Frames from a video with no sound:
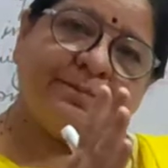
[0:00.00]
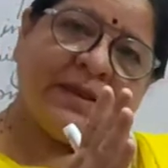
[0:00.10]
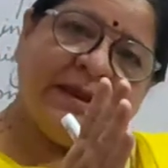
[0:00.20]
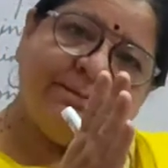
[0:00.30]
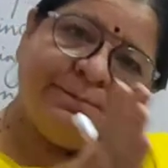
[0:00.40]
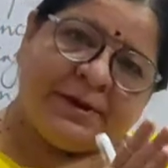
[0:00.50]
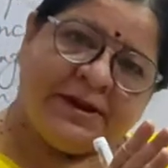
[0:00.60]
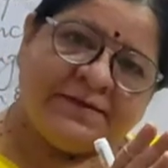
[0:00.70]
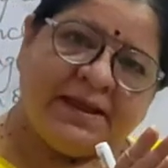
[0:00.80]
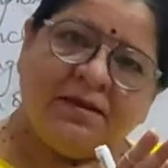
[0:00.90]
in
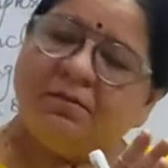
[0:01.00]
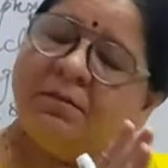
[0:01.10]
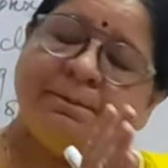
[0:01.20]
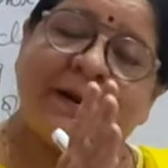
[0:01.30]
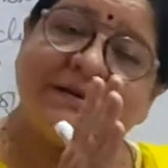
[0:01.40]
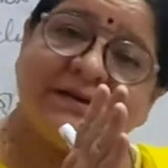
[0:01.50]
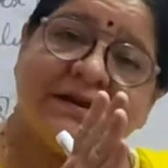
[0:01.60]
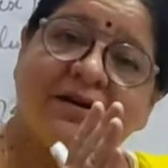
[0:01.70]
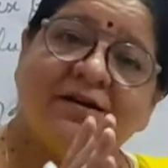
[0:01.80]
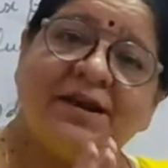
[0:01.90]
breathing, but
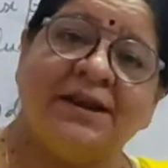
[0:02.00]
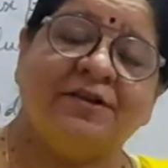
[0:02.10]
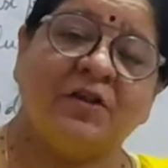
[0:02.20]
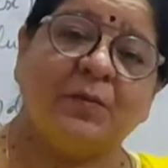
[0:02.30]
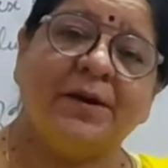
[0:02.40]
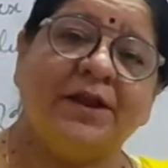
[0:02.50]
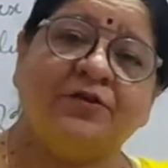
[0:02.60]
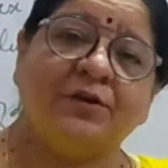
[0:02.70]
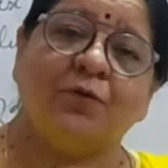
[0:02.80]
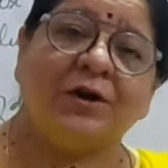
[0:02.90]
in
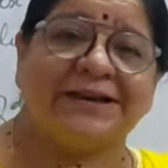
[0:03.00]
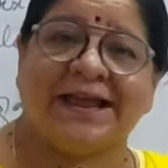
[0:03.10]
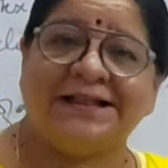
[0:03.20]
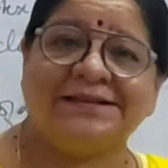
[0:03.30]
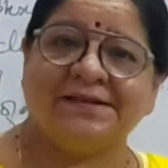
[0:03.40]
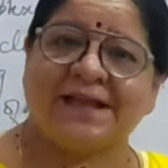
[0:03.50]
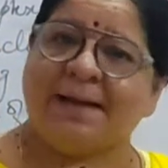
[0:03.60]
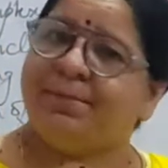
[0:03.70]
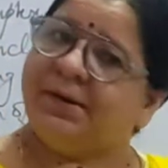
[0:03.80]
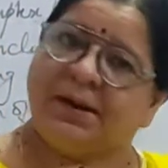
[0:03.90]
respiration, what else is
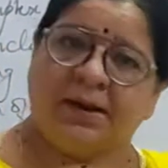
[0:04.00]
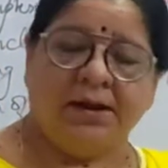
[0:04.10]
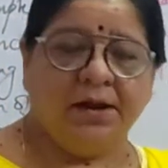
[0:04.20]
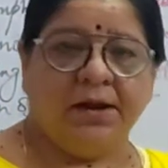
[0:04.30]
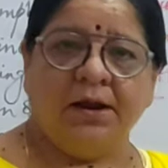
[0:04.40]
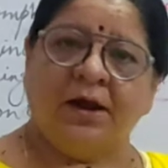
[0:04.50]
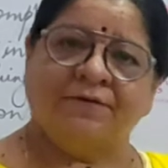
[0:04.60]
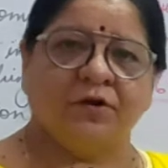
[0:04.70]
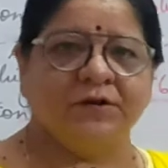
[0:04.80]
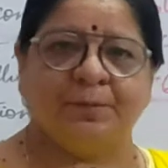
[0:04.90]
happening? Of
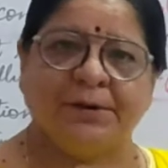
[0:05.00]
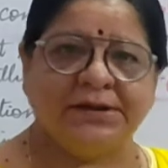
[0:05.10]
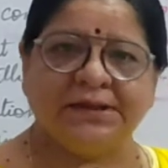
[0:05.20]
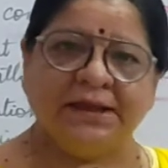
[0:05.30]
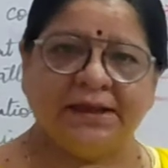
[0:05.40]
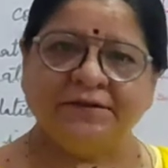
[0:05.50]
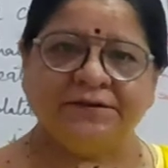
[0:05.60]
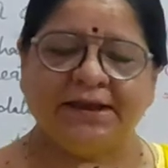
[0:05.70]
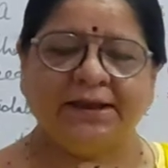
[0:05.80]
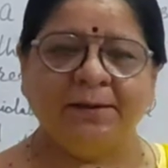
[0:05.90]
course, breathing is
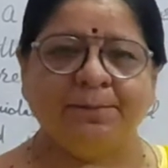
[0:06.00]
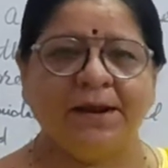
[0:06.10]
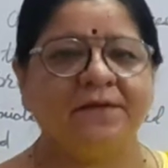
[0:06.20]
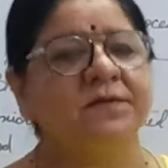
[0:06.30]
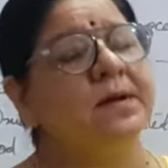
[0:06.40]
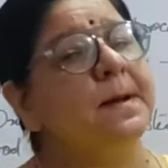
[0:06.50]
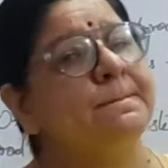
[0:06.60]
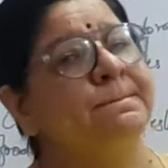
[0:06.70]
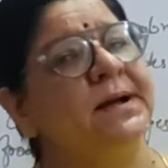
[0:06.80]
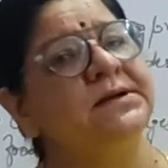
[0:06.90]
taking place,
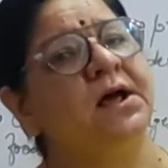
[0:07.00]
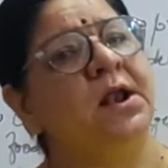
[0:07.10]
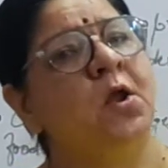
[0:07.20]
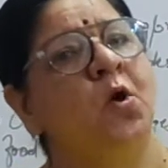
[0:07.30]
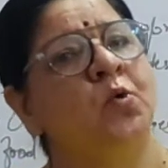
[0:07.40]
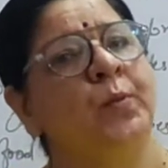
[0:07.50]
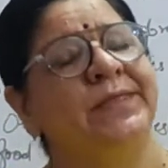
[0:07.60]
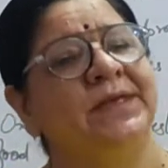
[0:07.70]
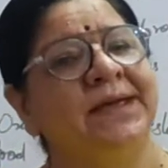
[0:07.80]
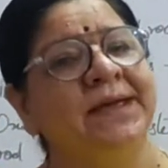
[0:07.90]
but along
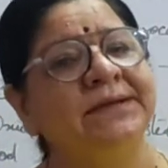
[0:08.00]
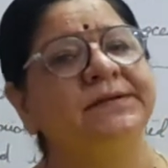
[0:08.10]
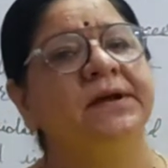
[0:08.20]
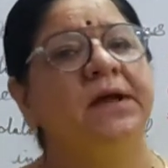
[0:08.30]
with it,